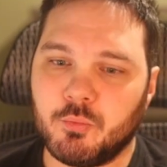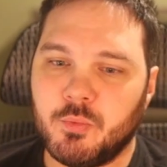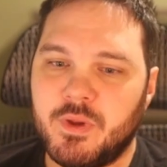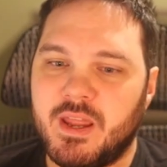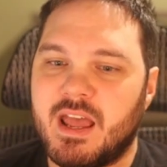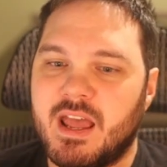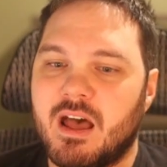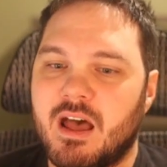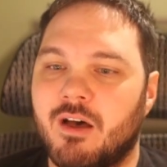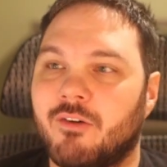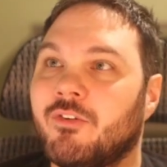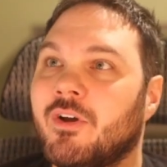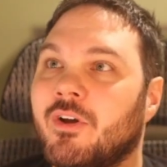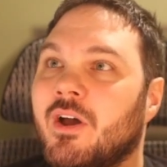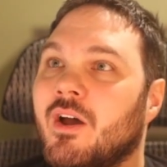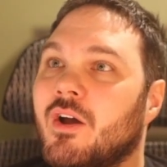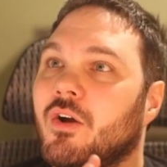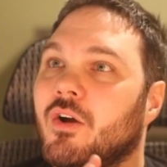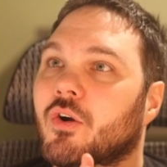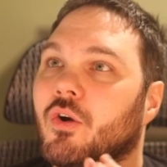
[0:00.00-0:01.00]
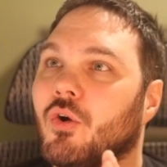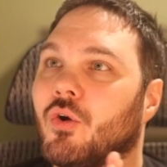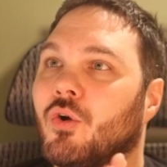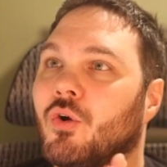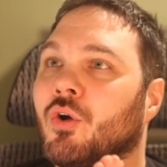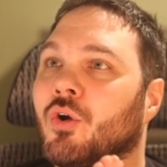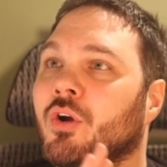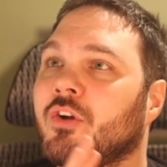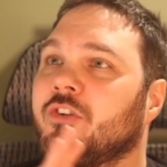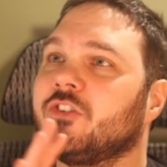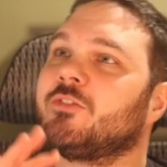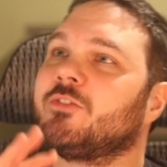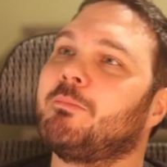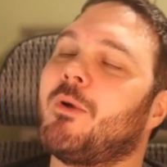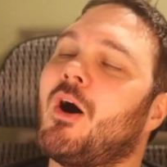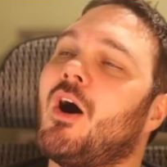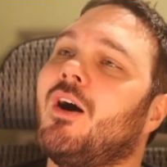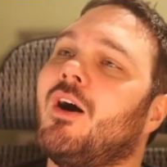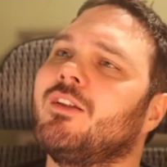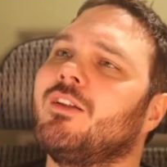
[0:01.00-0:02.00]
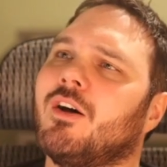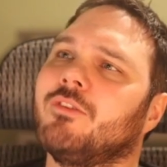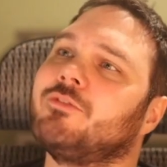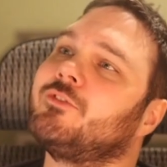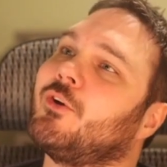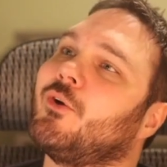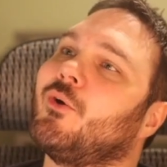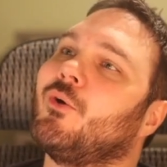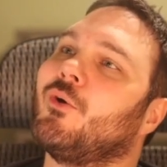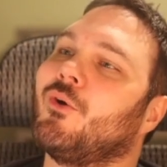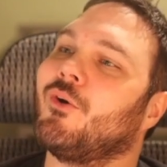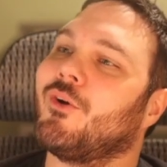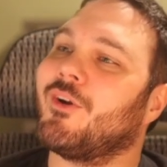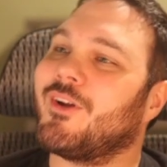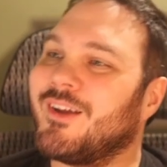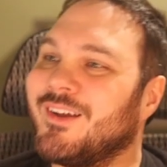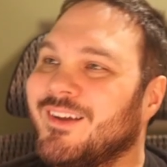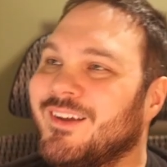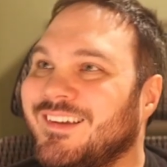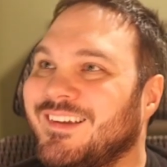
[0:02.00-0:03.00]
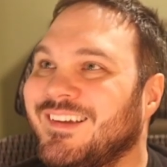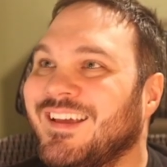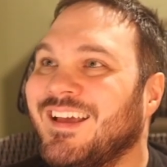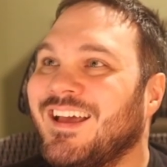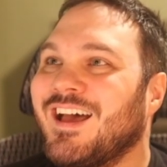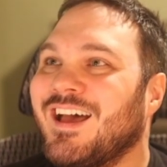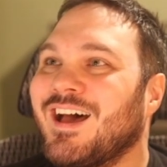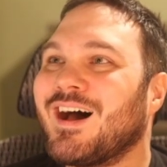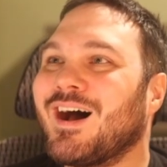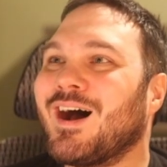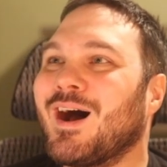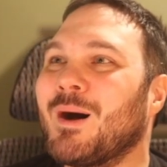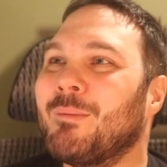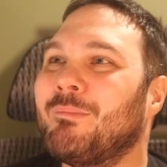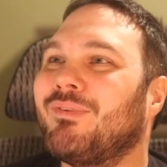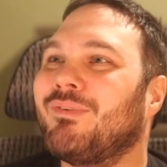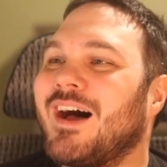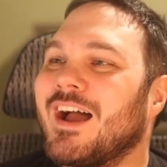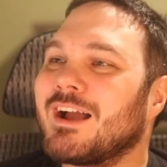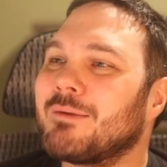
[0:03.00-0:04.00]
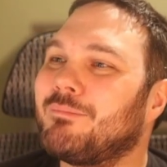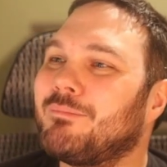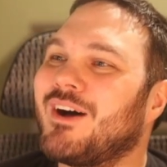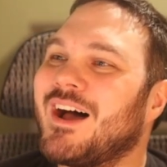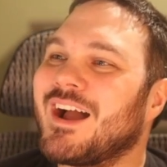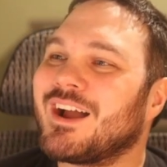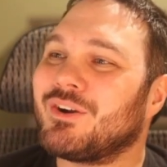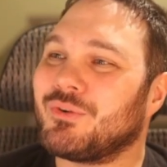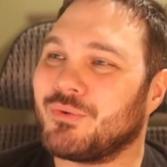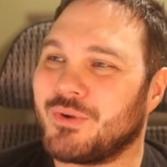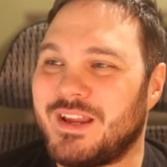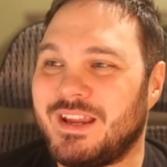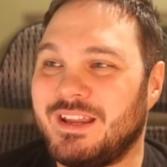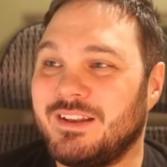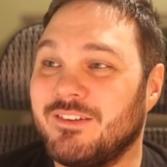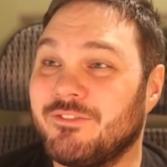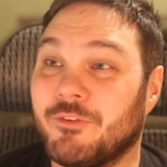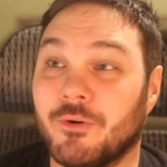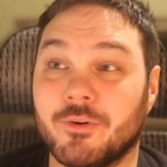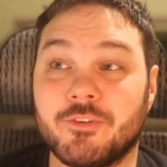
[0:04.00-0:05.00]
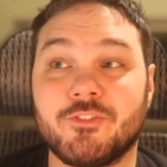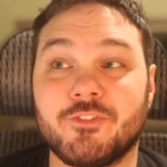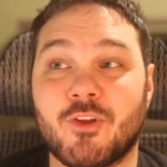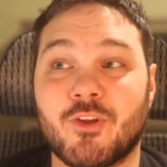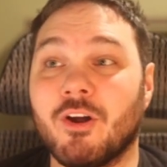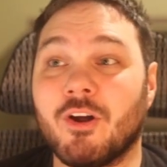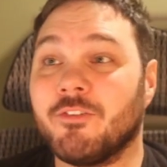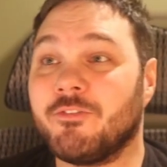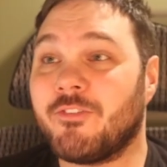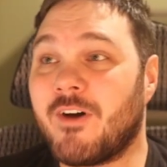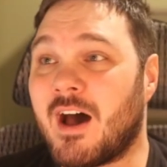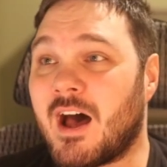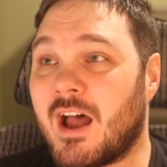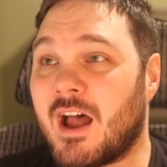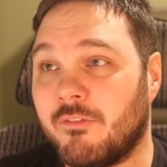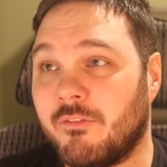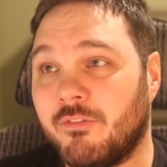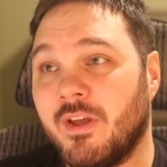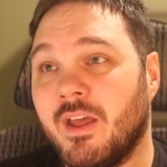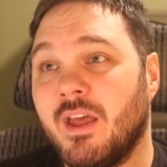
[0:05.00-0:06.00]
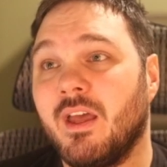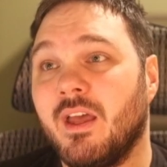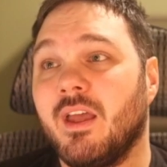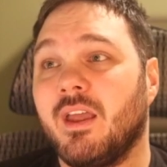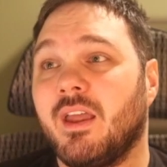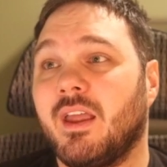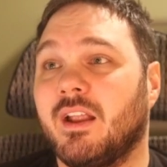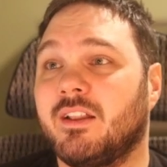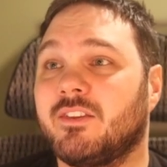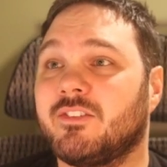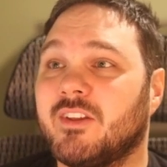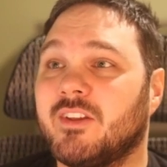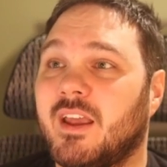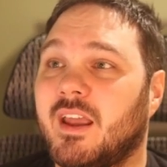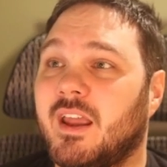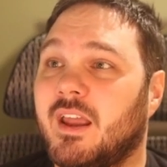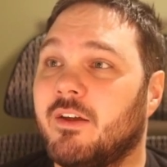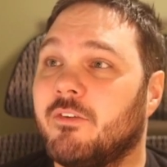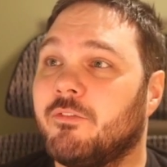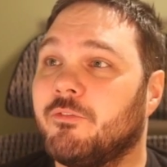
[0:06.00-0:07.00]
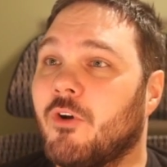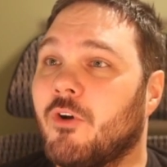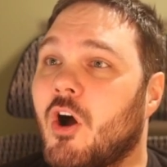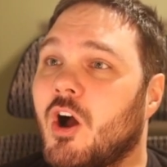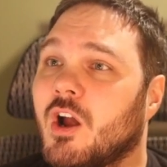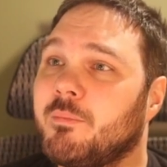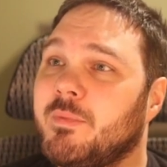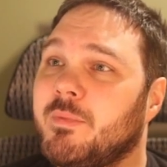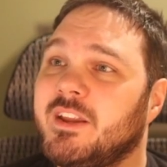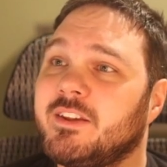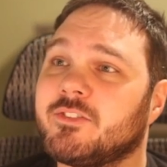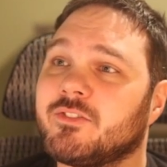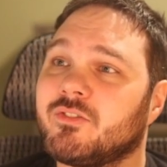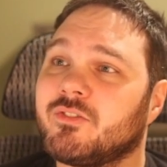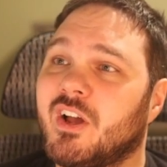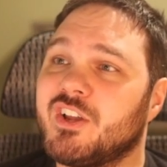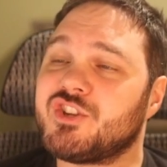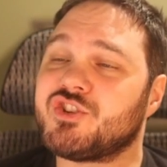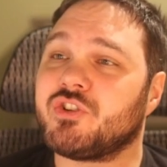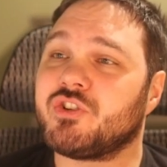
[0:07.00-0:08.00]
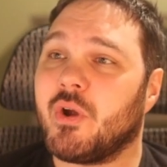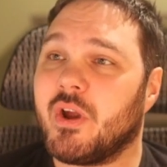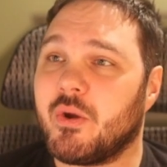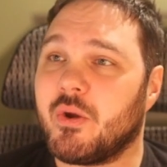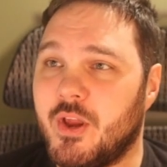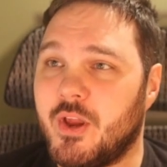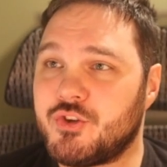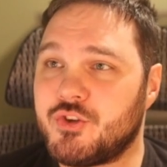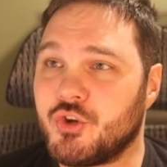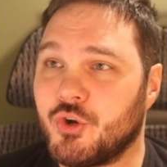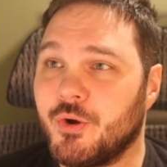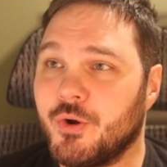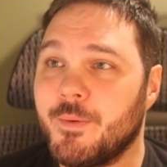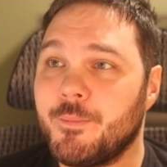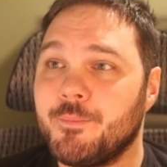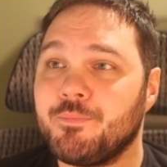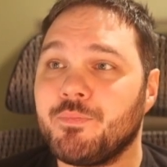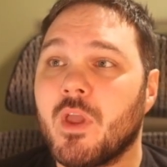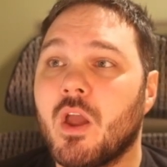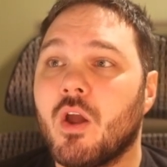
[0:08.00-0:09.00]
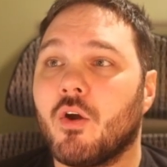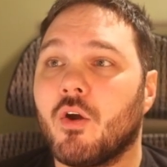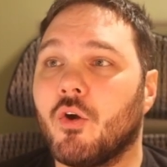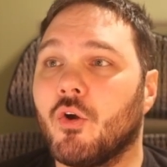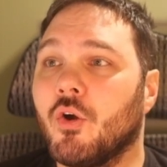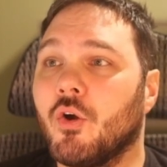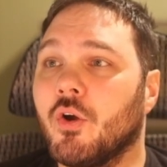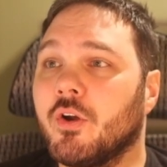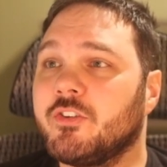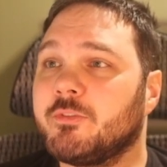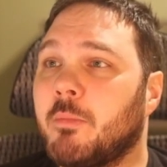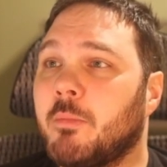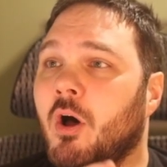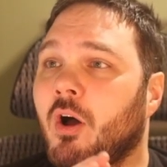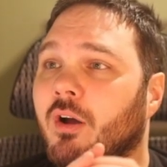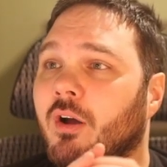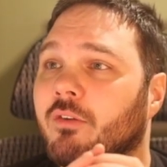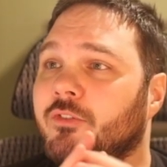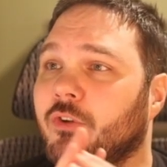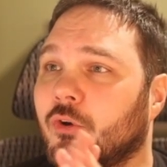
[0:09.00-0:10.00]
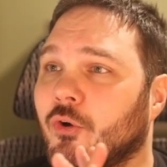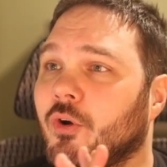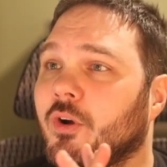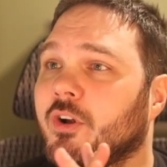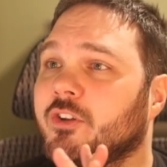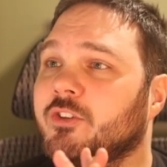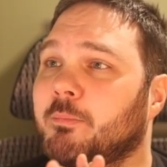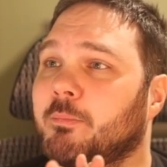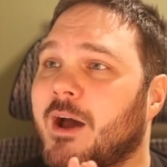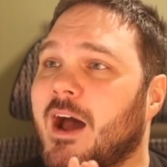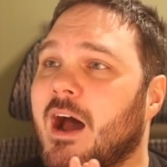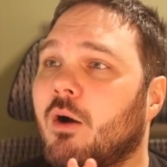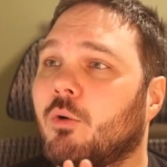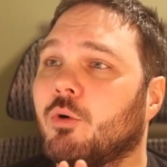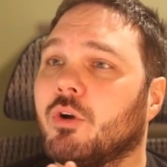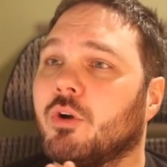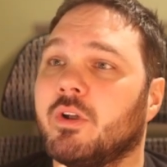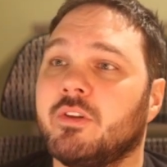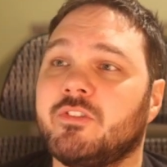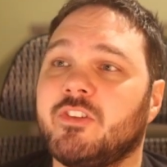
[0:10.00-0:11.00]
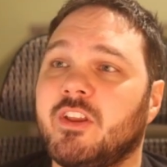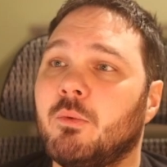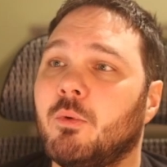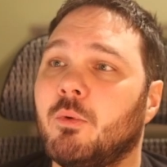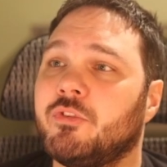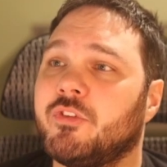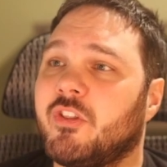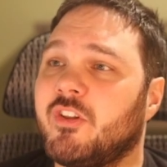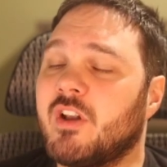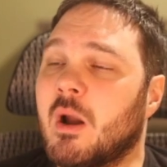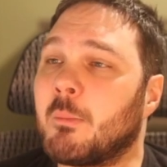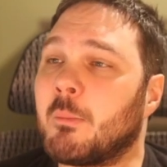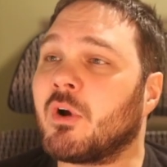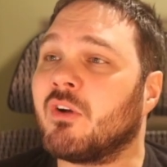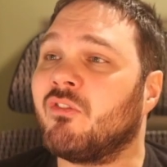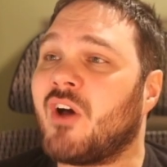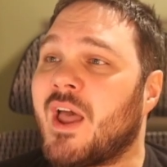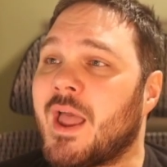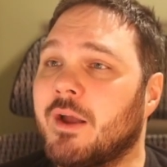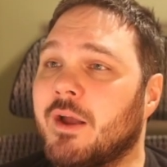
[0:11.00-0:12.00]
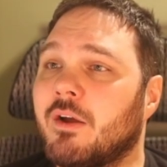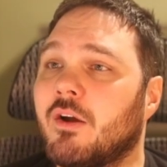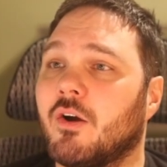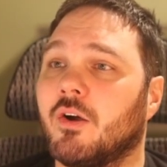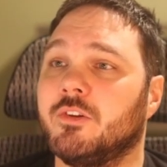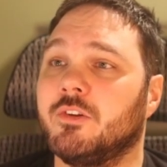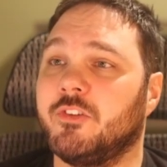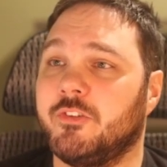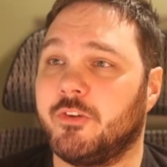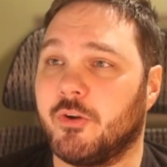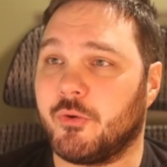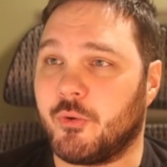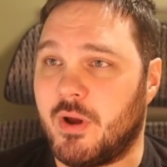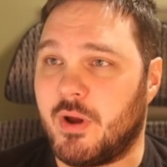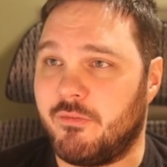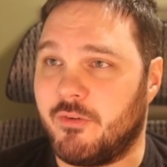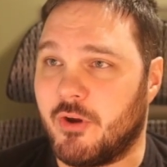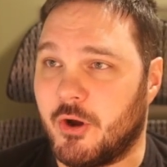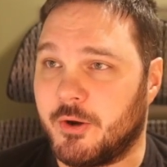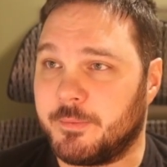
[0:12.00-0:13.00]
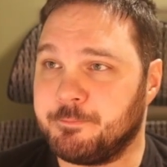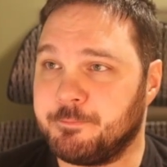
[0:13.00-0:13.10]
have Urg, Spawn of Turg. Black, black, green for star 5. It's a frog beast legendary creature. Urg, Spawn of Turg's power is equal to the number of land cards in your graveyard.